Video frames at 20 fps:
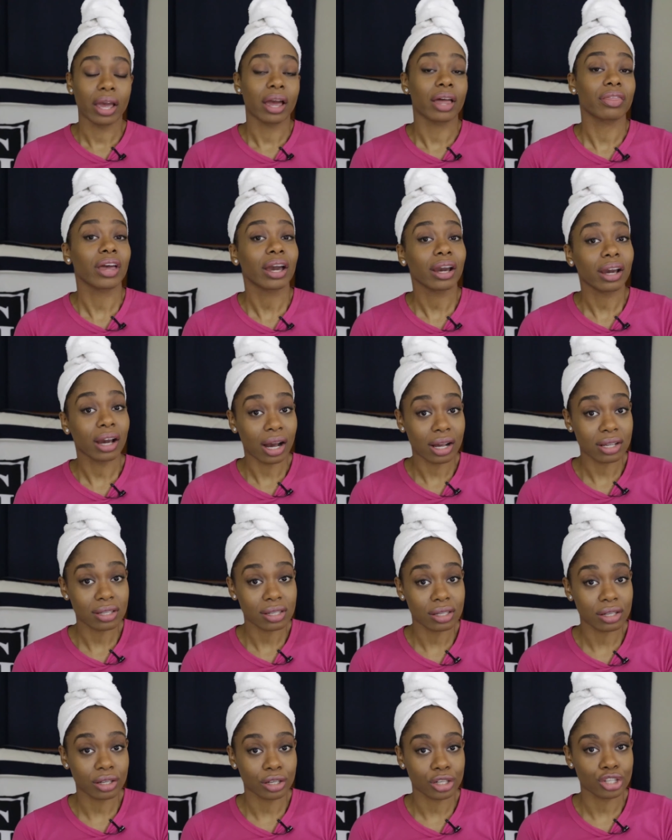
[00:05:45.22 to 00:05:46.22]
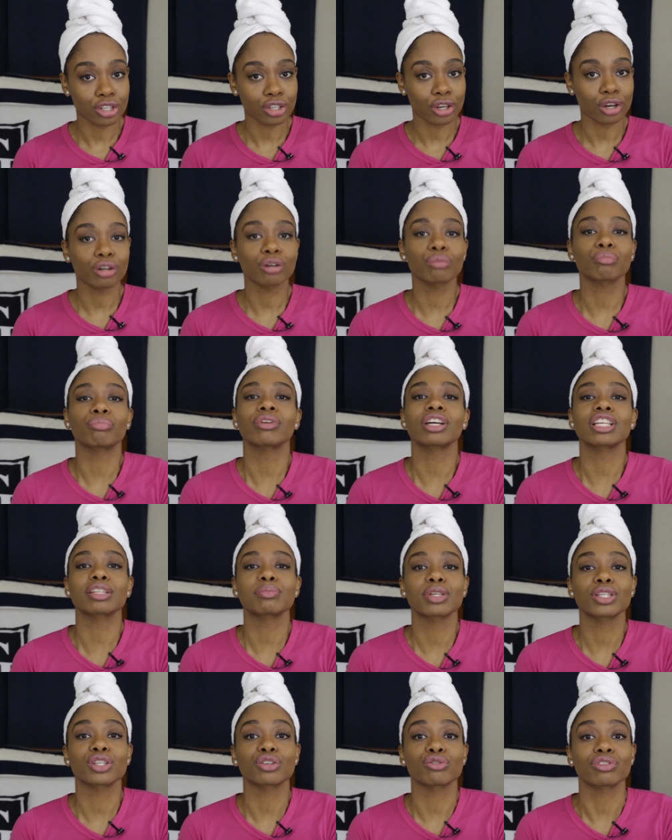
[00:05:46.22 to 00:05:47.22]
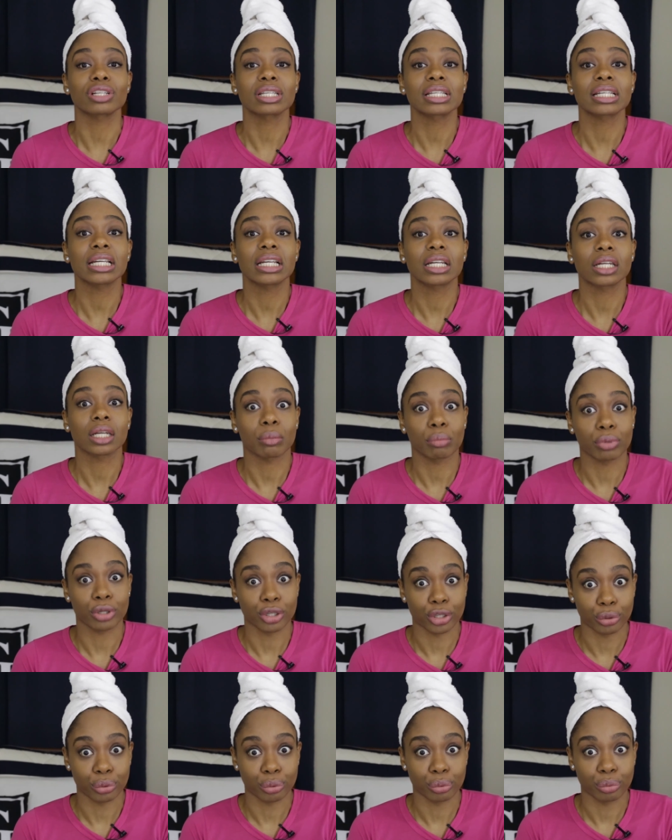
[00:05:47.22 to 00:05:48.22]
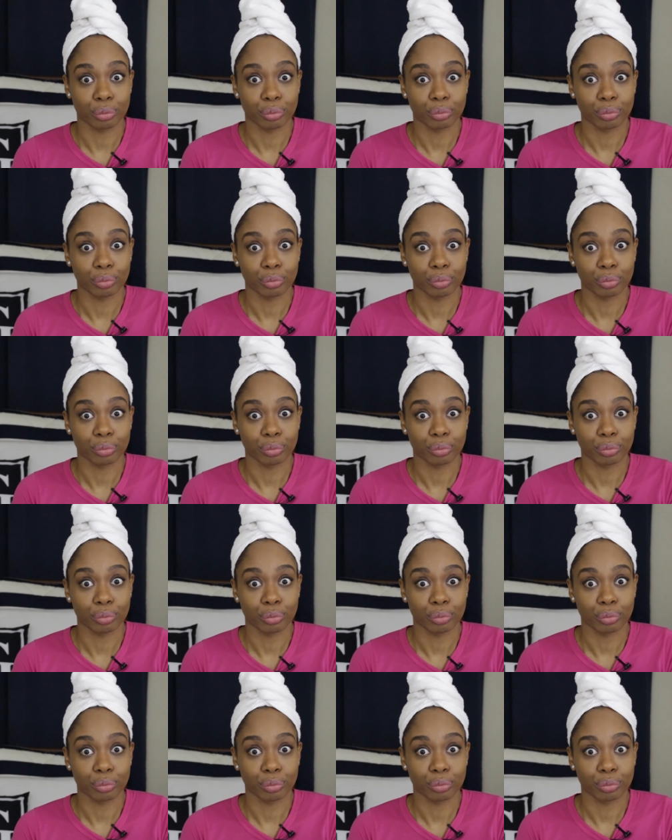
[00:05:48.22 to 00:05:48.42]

And that constant concern brings me to receipt number 2.